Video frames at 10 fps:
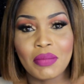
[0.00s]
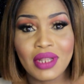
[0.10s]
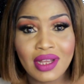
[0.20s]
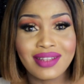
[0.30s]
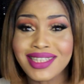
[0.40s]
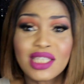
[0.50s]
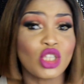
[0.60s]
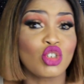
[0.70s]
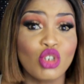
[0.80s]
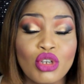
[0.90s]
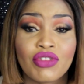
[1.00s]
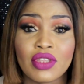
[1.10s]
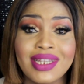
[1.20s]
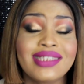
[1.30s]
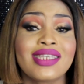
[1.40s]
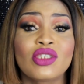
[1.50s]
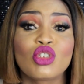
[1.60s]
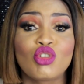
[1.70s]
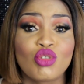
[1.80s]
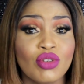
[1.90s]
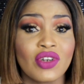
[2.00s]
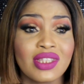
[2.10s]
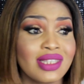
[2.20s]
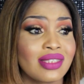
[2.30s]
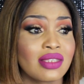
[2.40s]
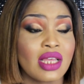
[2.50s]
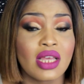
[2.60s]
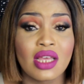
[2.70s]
But this is the truth. This is the truth. All this